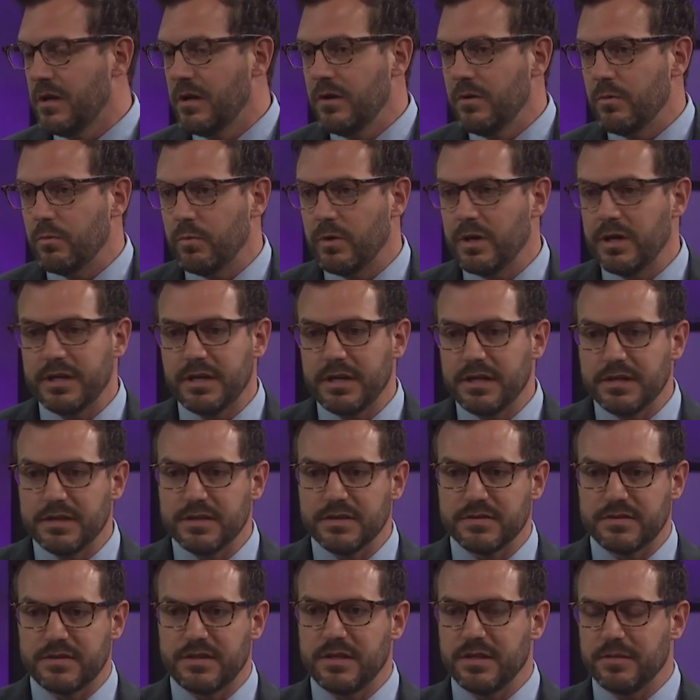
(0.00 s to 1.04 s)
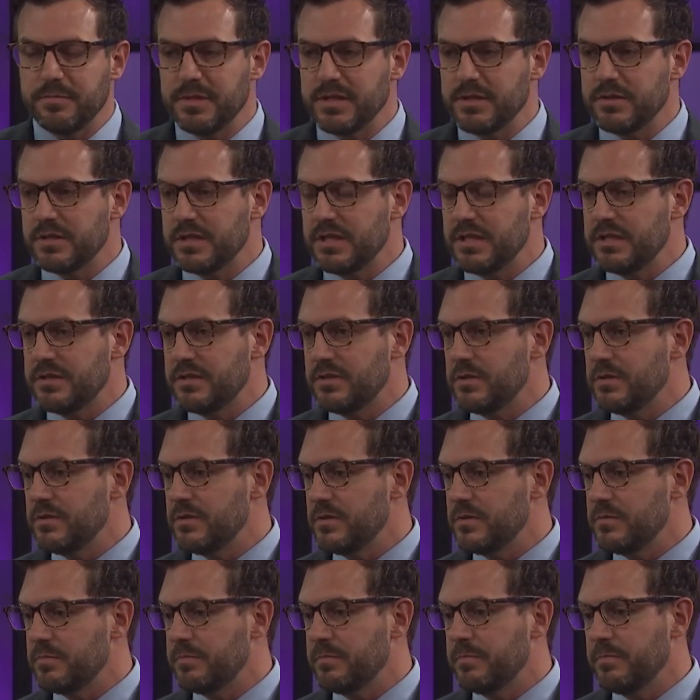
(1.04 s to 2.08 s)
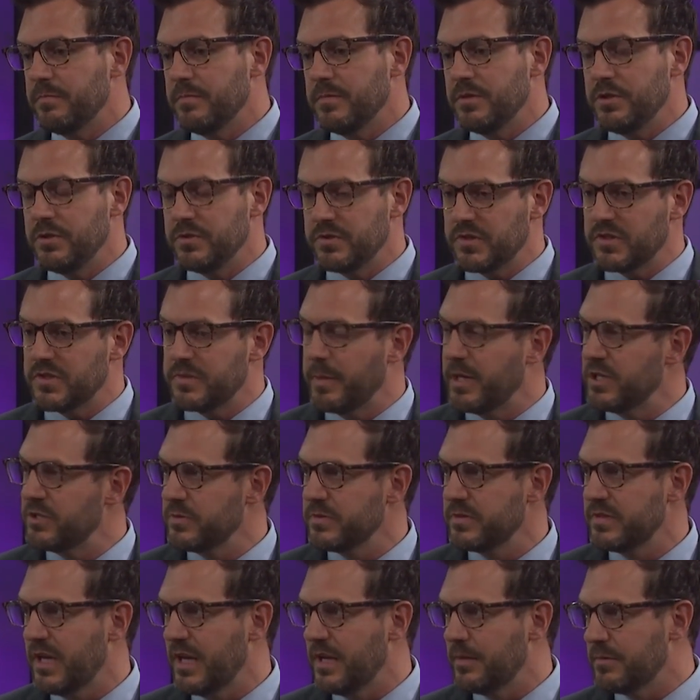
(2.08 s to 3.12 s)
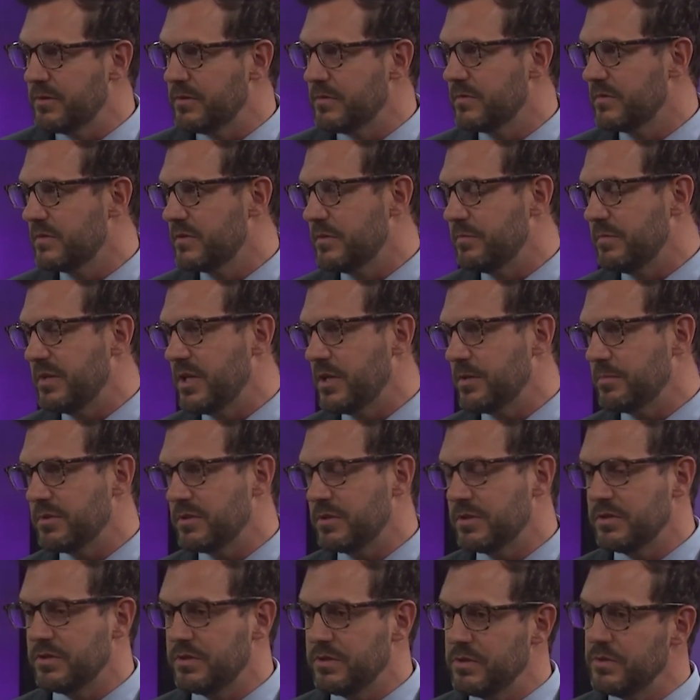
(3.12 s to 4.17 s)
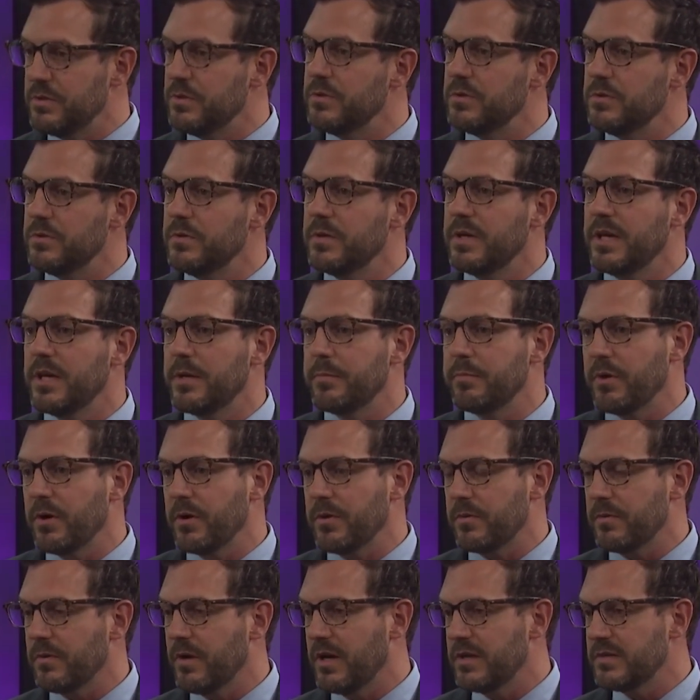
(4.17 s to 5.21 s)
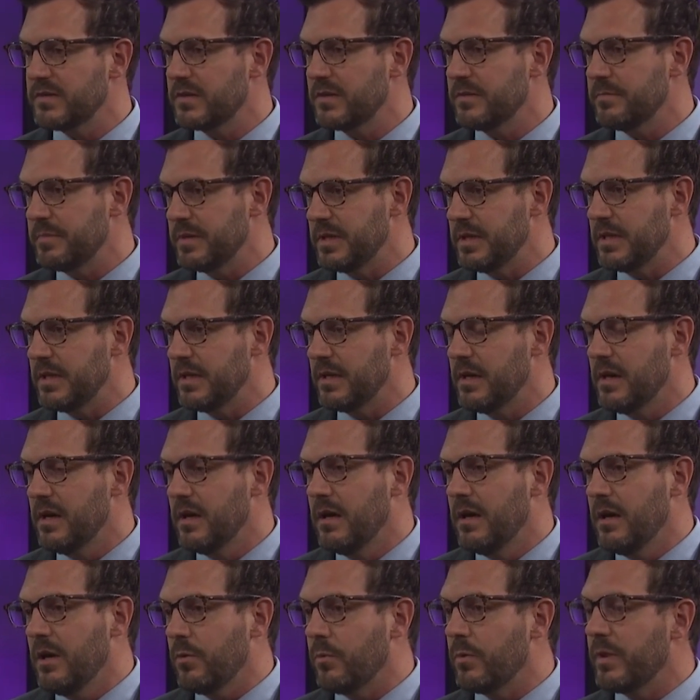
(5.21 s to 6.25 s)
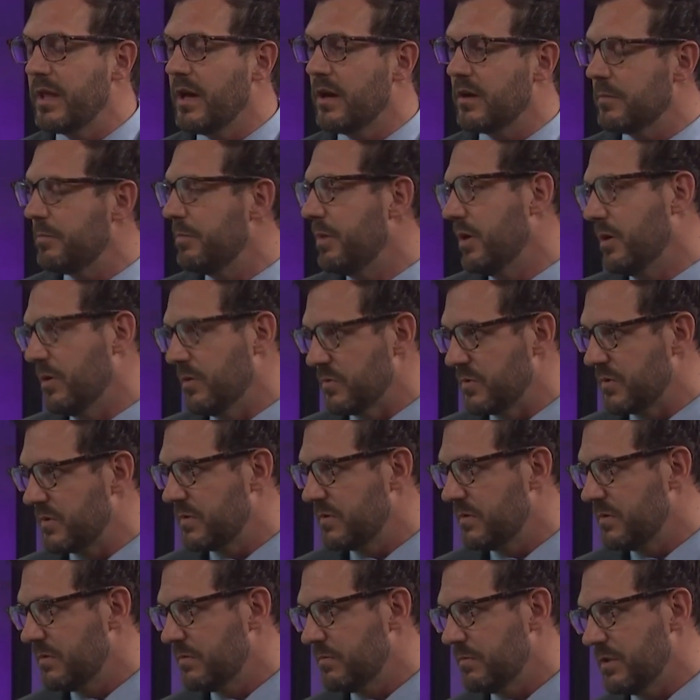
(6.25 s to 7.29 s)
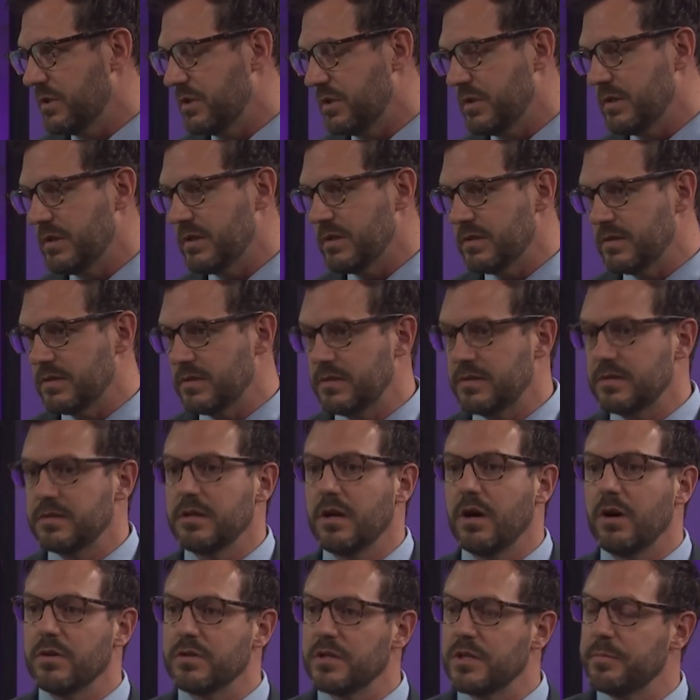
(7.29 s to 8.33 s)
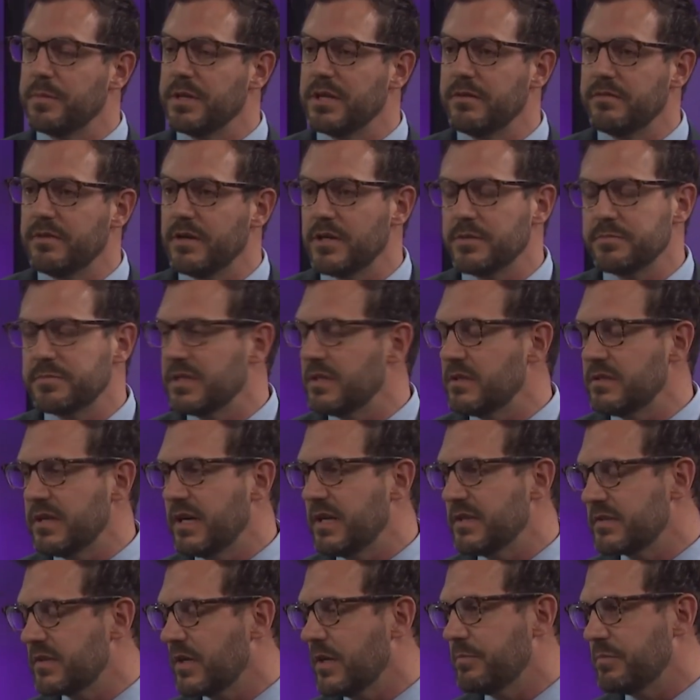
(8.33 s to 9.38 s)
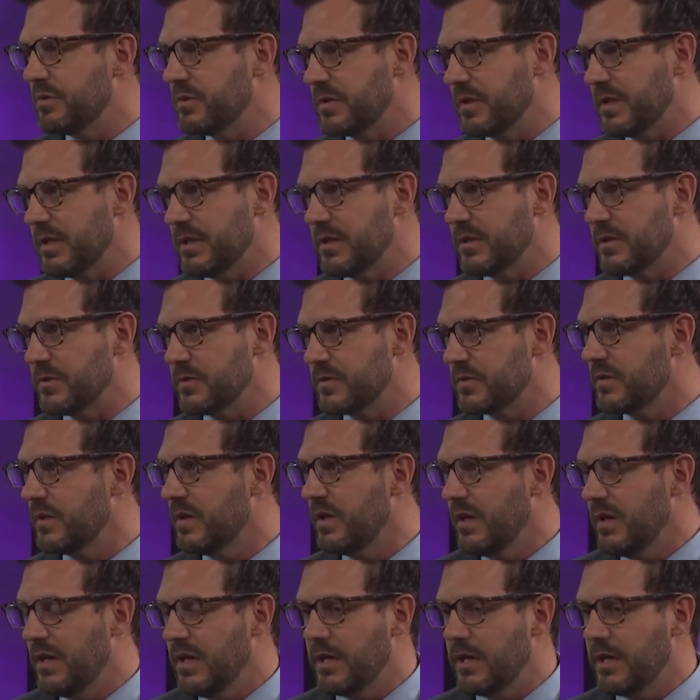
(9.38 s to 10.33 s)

One is the ability to use a special table to be able to do hip arthroscopy without a post, which has only been developed in the last couple of years.